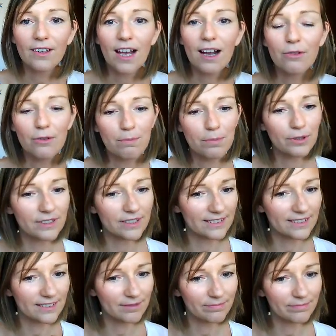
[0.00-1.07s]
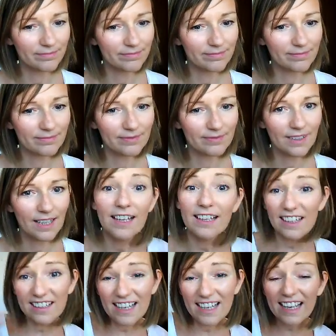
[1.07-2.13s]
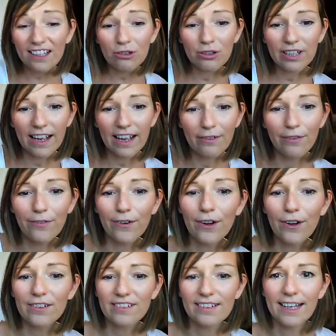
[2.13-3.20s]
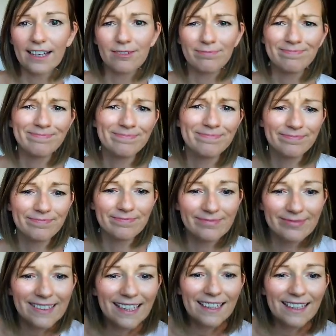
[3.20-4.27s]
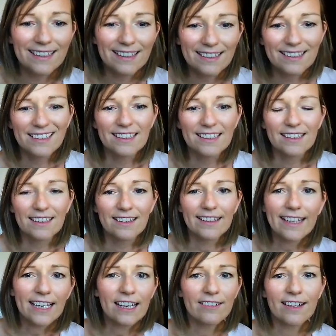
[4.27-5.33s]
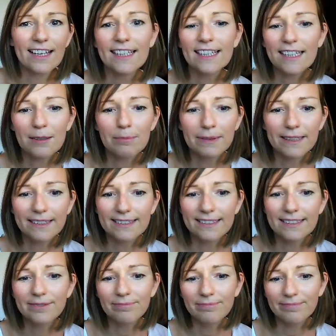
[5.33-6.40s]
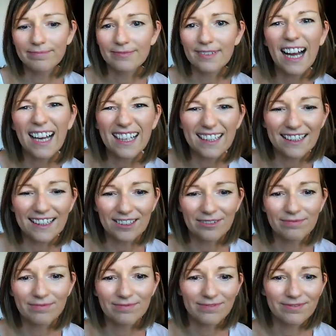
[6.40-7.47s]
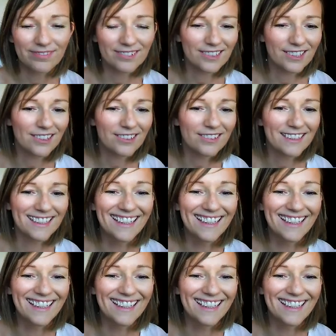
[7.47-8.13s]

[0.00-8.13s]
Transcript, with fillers: how to put it that I could have thoughts like mm, they are a little bit ugly you know